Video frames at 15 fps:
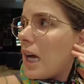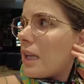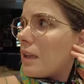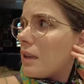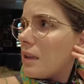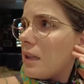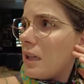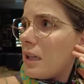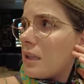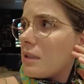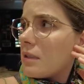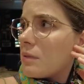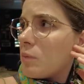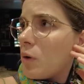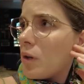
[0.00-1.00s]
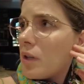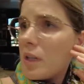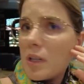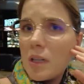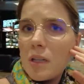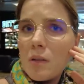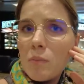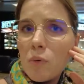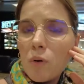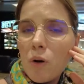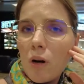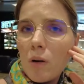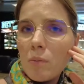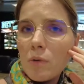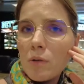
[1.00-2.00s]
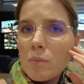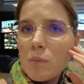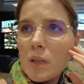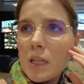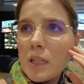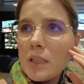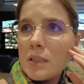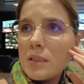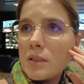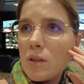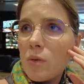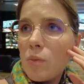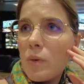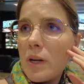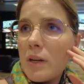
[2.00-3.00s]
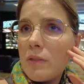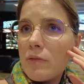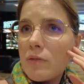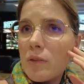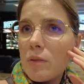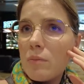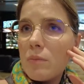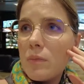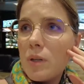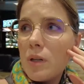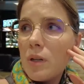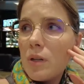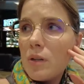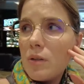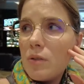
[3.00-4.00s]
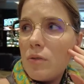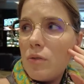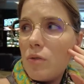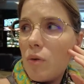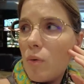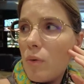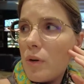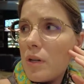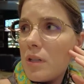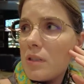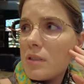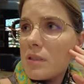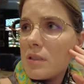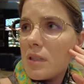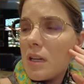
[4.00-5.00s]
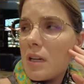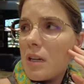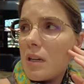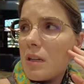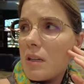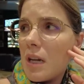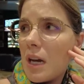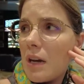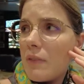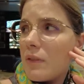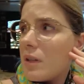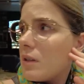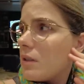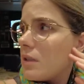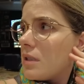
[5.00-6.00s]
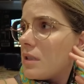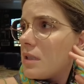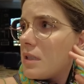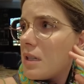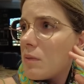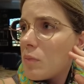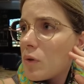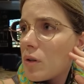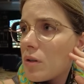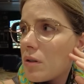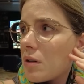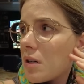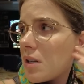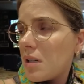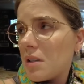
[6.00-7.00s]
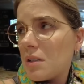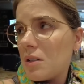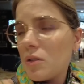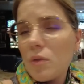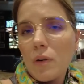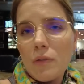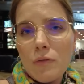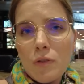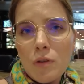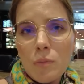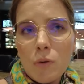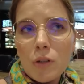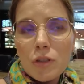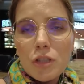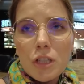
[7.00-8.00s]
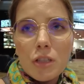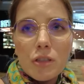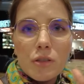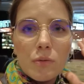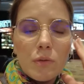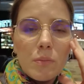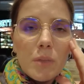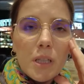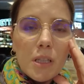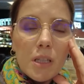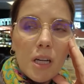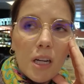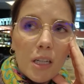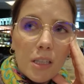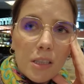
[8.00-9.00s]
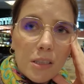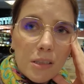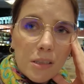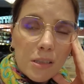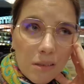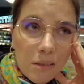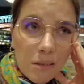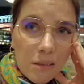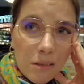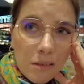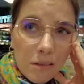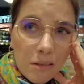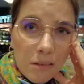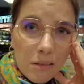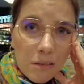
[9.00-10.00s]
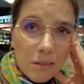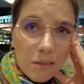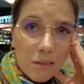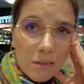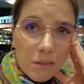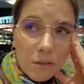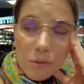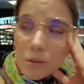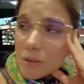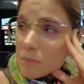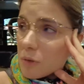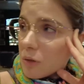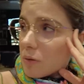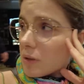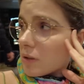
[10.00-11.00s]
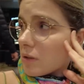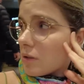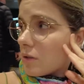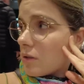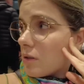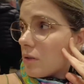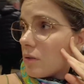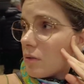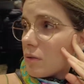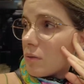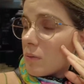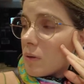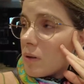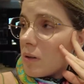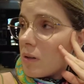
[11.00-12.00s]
at least put it in a proper place away from noise and have it dimmer, and you know, a few more chairs would be nice. Oh, I don't know what I'm going to do.